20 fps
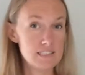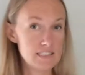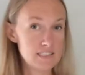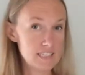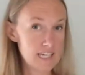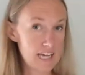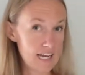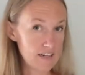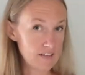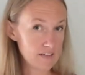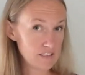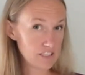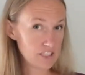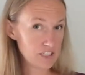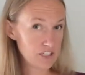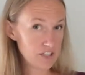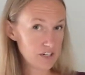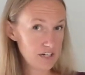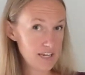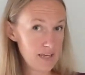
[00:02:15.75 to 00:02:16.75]
down
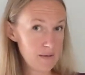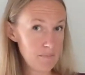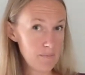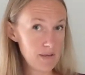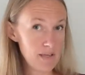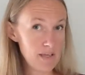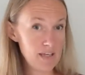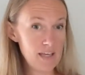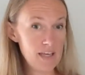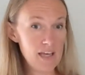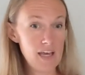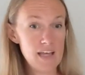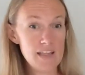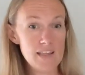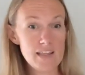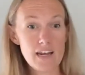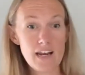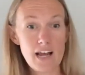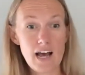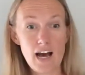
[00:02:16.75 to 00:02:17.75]
to your hip,
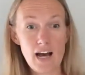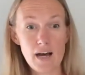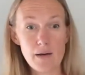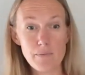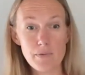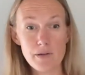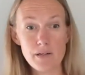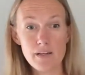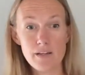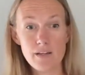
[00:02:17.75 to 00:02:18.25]
and then up.